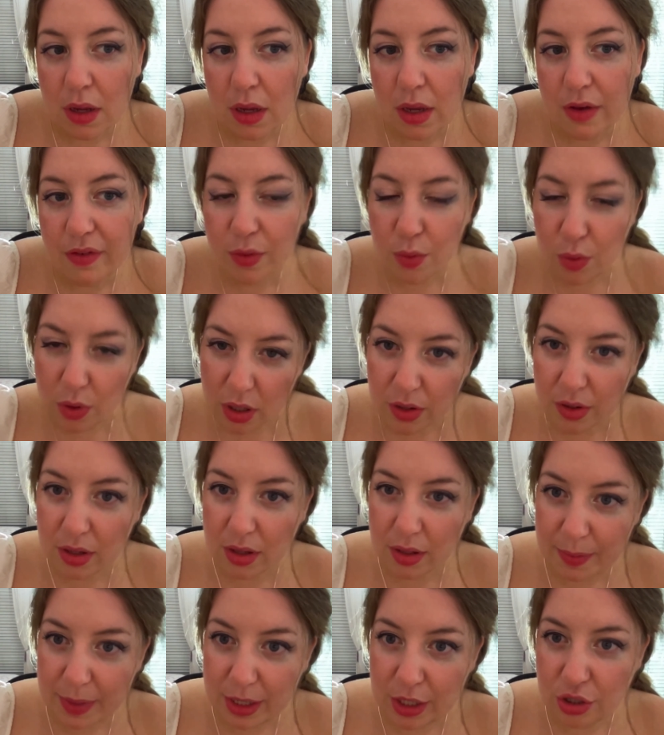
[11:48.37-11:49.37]
if you want to go to
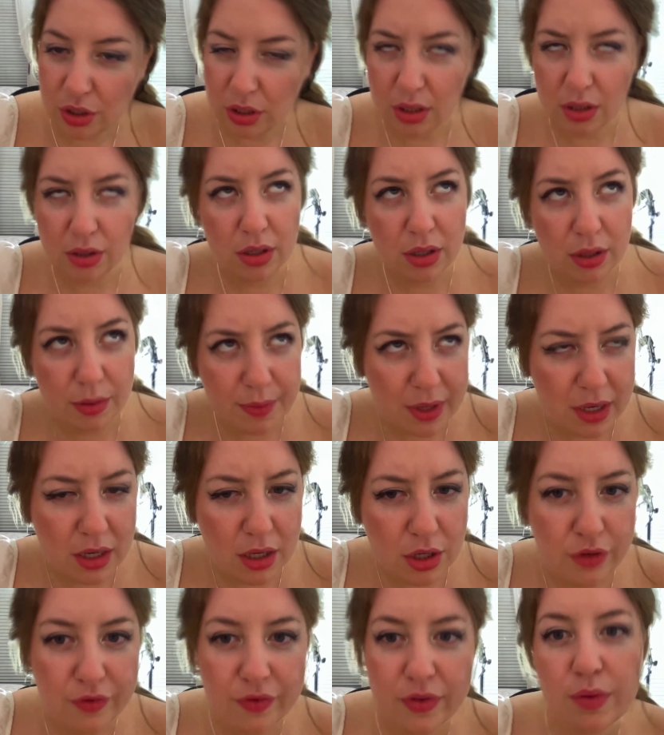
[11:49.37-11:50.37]
the beach, you can go to the
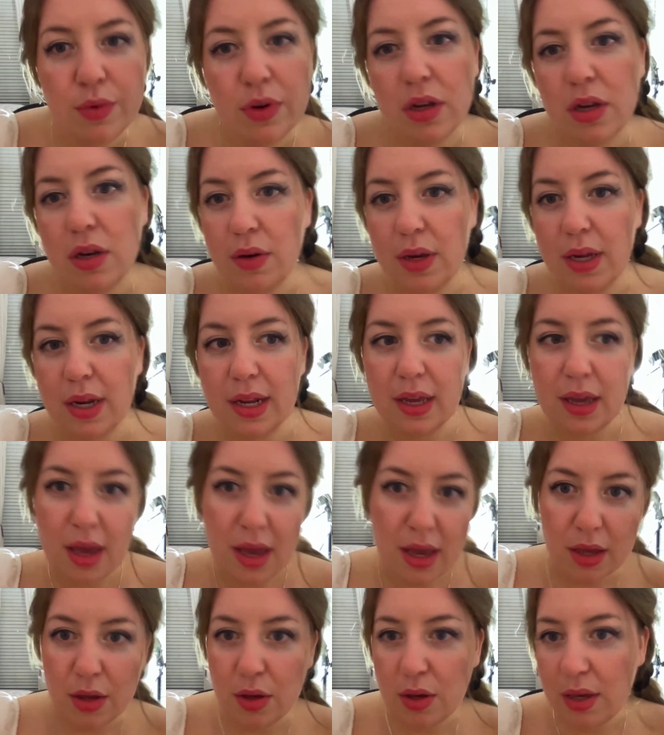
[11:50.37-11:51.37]
beach. If you want to go get a
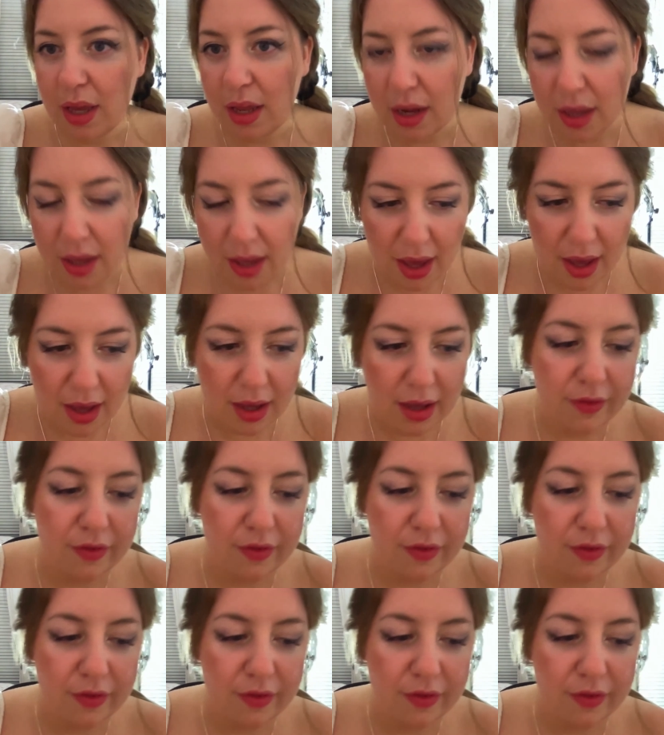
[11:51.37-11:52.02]
cake, you can get a cake.